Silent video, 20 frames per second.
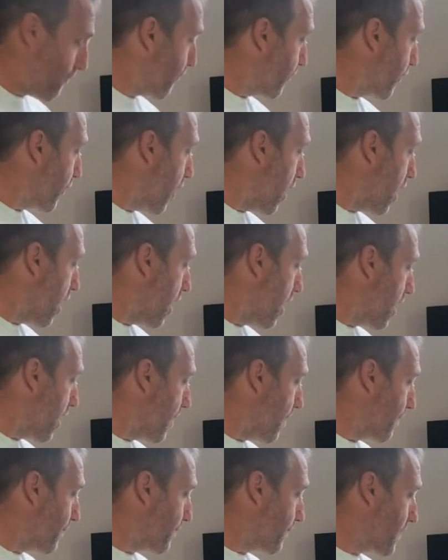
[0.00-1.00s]

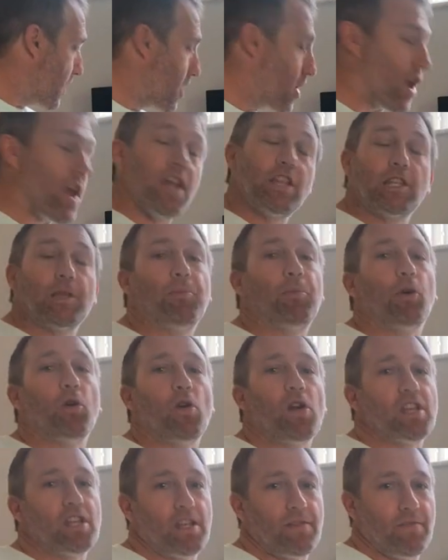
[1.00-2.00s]
from, you know, it's a
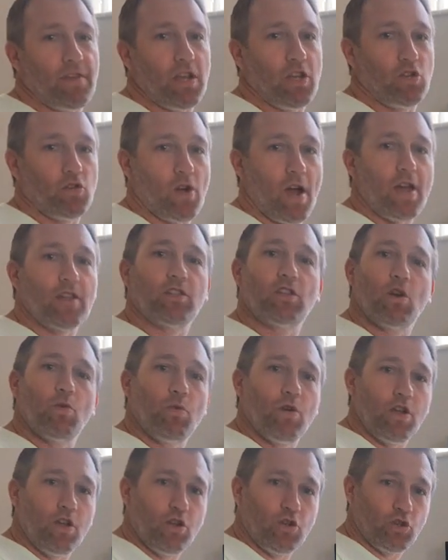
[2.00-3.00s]
progressive edge, right? So
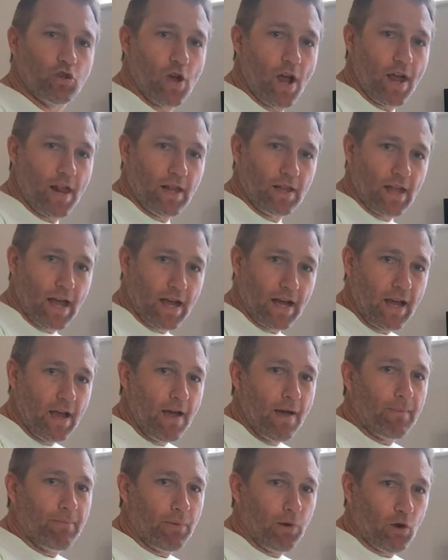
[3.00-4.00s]
where you're trying to
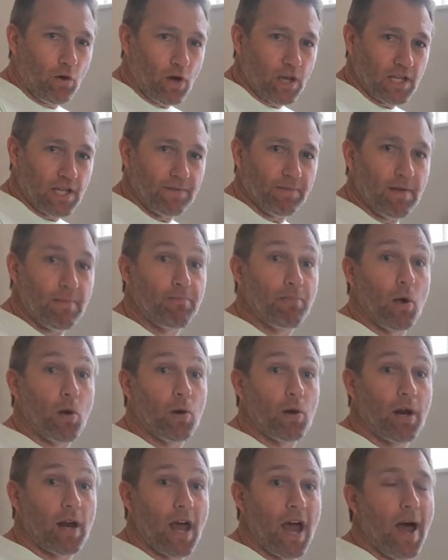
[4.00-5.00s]
like progressively build
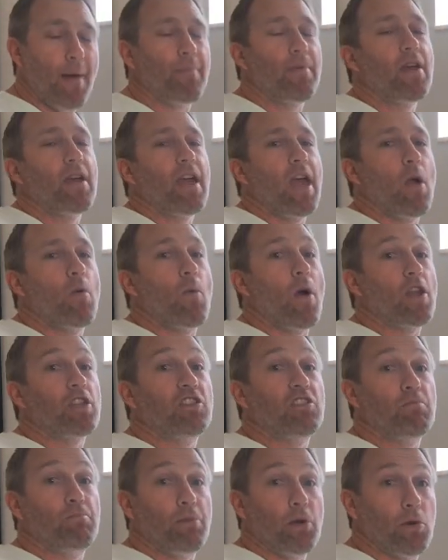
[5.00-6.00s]
it up, and once
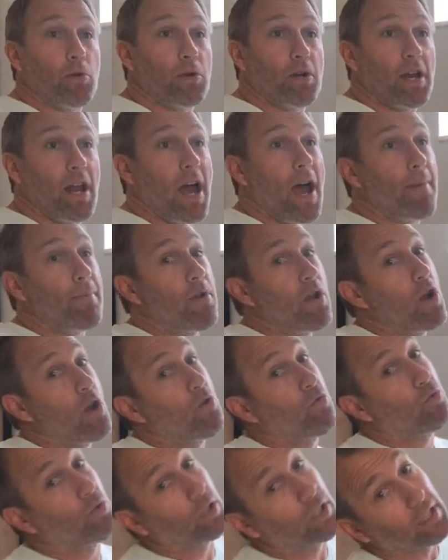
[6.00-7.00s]
you build it up,
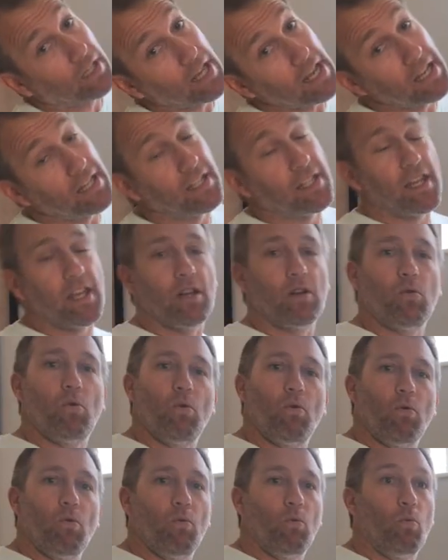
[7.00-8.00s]
release
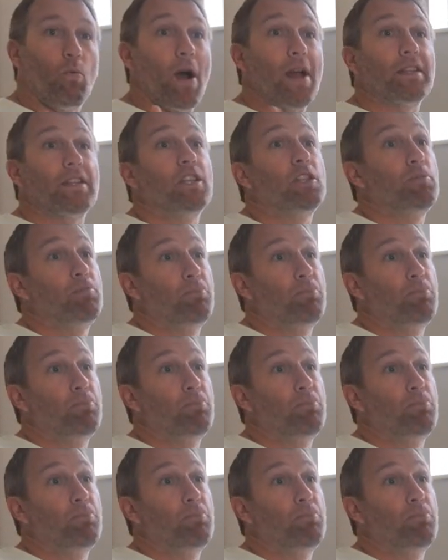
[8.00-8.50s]
it once it's